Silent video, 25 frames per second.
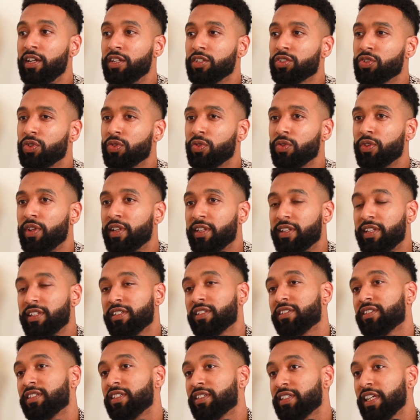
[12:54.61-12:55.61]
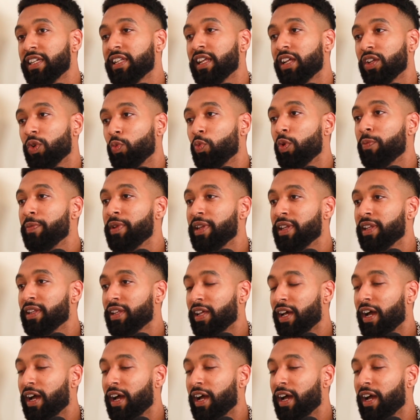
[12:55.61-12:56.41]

So there's to say that the women